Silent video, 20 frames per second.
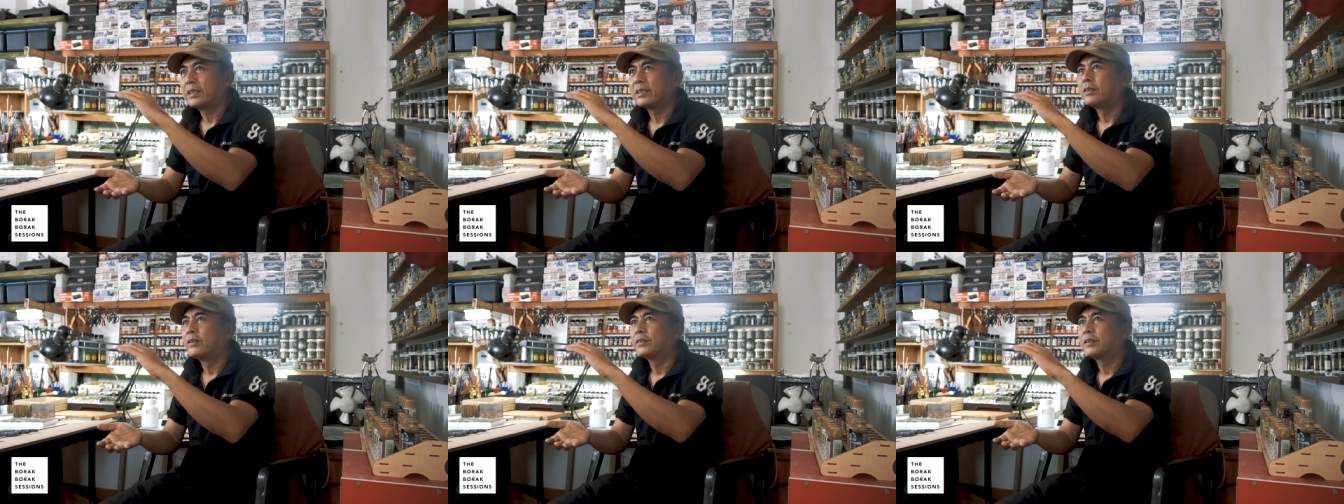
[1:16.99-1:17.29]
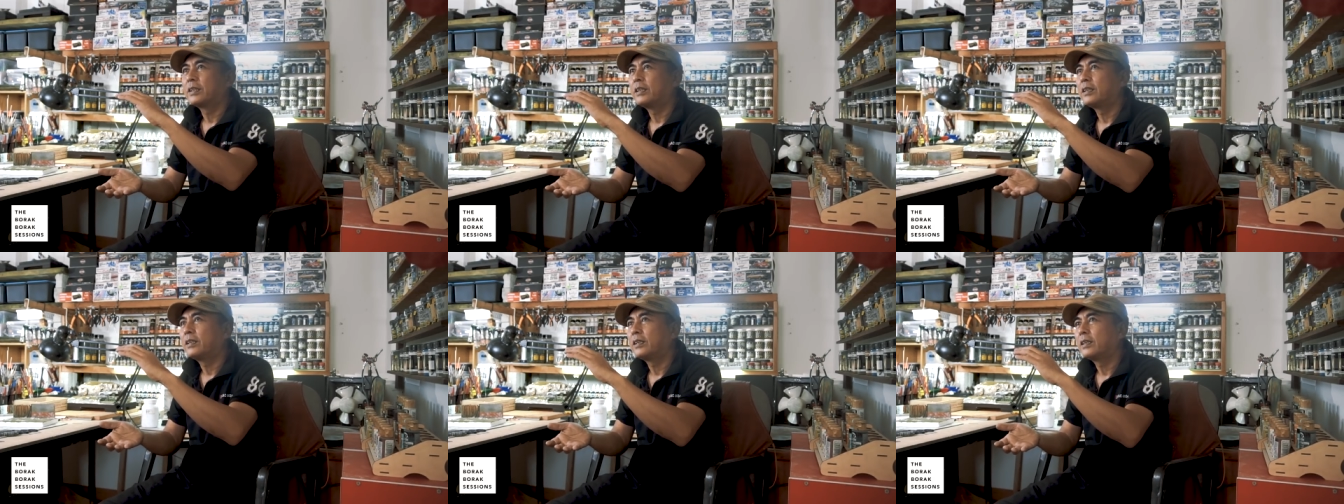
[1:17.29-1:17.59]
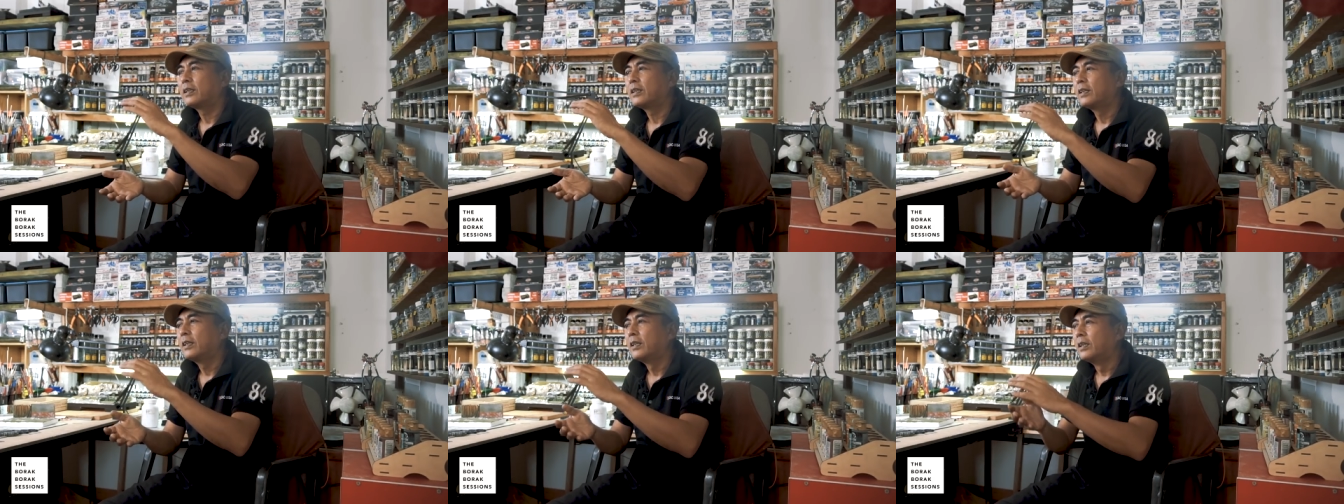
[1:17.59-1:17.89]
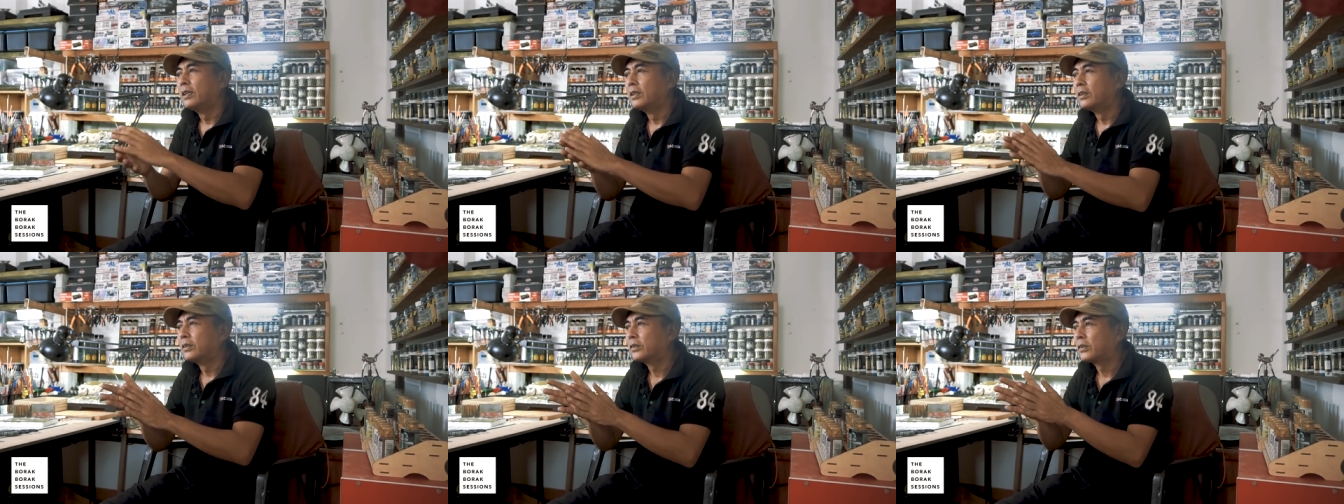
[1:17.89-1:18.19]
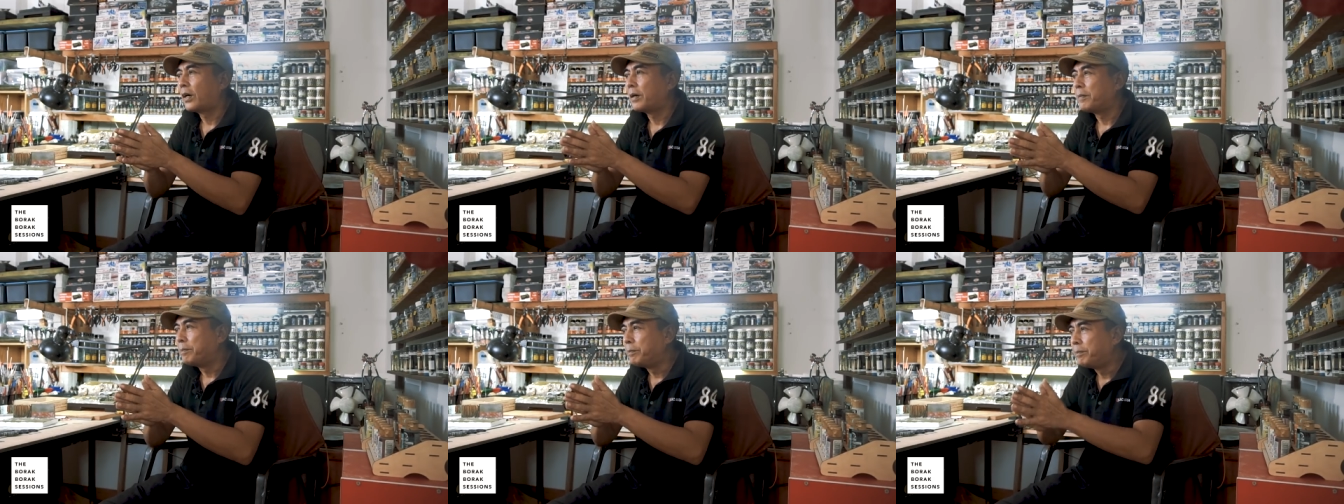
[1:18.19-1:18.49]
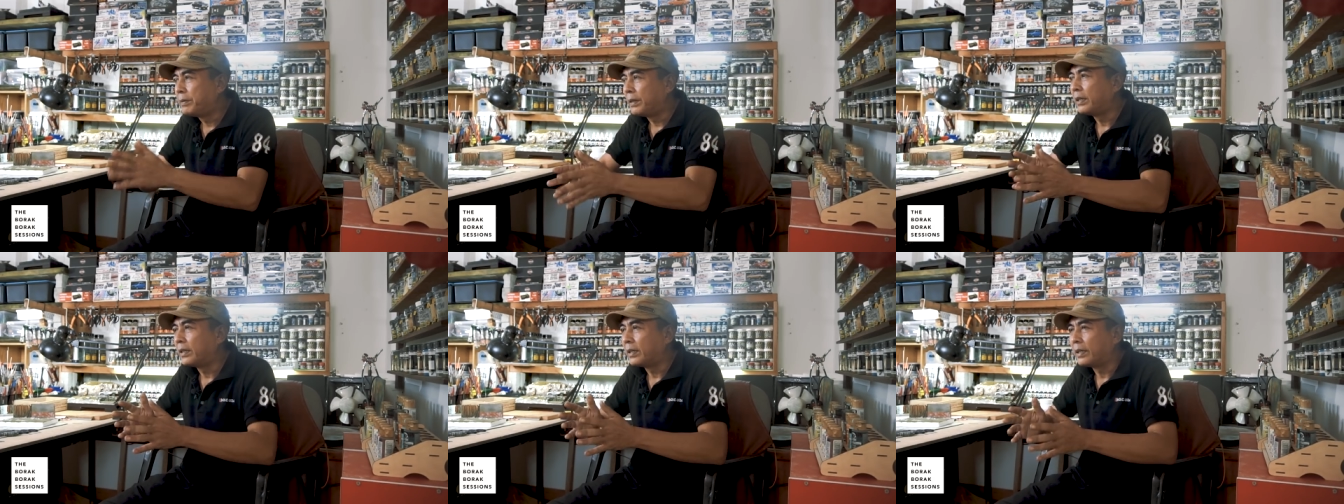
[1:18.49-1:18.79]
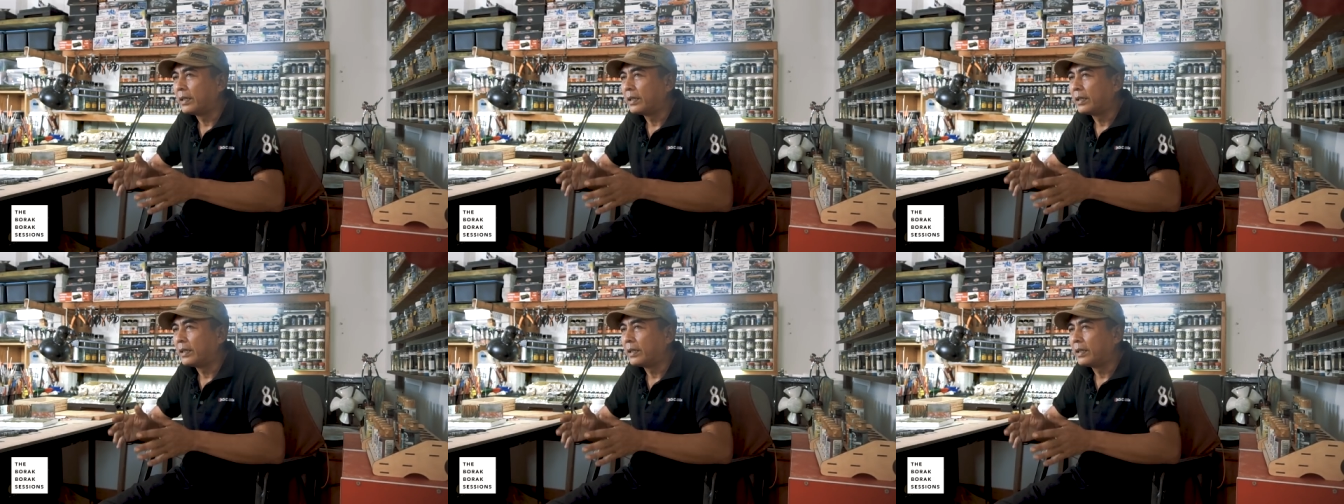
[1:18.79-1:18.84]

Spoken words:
it goes in. So I built